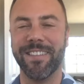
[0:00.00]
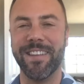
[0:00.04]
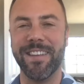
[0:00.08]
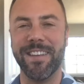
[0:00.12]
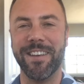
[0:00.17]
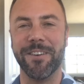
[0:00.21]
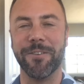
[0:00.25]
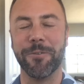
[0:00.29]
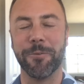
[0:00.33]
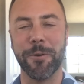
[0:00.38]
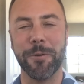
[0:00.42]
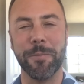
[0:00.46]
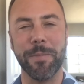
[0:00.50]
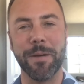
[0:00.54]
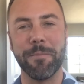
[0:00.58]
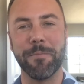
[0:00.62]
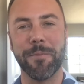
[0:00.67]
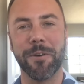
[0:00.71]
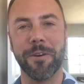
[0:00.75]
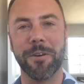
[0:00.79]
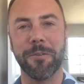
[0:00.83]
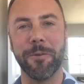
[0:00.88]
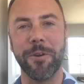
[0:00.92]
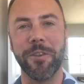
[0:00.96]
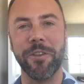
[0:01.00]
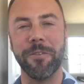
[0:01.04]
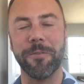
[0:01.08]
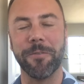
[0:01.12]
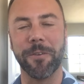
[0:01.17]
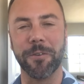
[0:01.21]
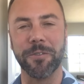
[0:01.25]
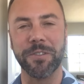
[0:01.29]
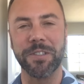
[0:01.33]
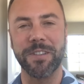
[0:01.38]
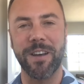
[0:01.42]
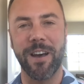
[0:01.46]
do you remember when you
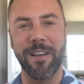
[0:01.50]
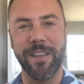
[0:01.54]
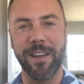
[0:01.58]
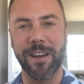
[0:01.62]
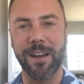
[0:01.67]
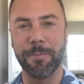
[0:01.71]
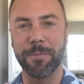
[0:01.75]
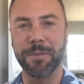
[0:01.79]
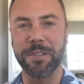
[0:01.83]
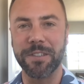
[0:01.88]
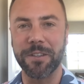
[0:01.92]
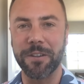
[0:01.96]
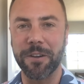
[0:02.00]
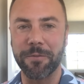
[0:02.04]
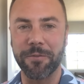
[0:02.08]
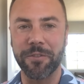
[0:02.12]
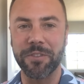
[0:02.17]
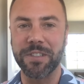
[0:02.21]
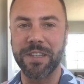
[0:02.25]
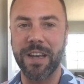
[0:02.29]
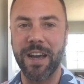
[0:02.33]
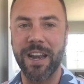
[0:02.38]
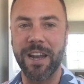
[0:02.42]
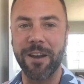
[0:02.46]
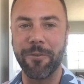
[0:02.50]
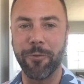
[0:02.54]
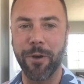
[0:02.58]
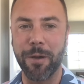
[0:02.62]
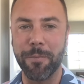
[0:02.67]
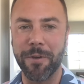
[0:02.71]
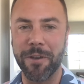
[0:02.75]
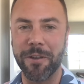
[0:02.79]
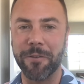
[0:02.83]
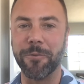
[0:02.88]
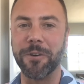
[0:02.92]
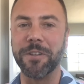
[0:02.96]
first saw that episode of Designing
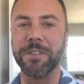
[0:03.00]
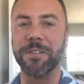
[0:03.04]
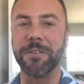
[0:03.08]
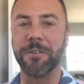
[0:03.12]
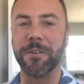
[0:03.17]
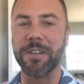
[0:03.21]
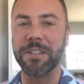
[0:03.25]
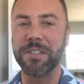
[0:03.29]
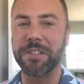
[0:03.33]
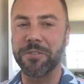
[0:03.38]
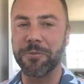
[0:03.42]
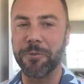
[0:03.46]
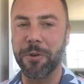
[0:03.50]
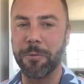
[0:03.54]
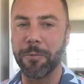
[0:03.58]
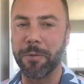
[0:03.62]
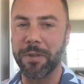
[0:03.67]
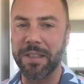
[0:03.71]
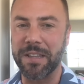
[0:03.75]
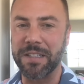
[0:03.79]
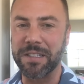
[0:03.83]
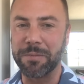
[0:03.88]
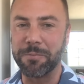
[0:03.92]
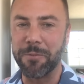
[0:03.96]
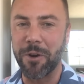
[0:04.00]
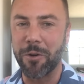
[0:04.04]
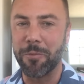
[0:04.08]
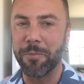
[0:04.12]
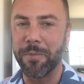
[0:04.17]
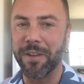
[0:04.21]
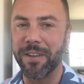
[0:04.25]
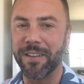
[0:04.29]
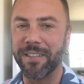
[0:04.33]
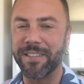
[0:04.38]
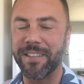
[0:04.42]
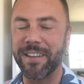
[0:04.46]
Women? What's your history with this
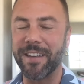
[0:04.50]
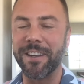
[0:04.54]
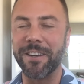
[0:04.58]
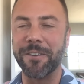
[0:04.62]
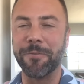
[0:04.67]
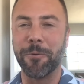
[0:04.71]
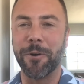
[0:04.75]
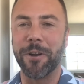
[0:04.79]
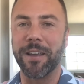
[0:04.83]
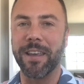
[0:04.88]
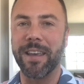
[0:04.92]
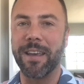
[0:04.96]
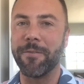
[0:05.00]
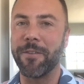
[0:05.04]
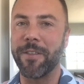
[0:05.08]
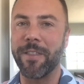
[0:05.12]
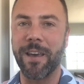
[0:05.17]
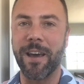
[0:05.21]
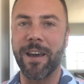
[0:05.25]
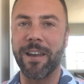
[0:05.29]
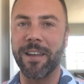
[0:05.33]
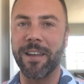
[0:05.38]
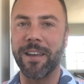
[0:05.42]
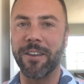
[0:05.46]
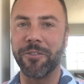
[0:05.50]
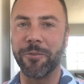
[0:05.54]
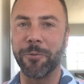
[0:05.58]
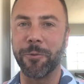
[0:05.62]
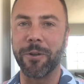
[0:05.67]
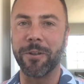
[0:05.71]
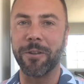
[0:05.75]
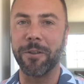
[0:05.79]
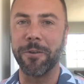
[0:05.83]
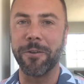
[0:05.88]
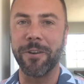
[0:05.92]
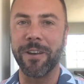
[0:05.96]
moment and what gave you the idea to
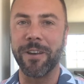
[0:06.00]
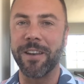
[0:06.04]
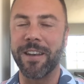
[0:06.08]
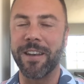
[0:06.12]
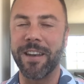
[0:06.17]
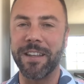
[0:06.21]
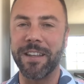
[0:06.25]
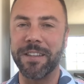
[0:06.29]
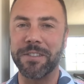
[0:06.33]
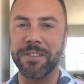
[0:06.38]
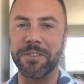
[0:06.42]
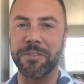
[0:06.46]
include it in Nate's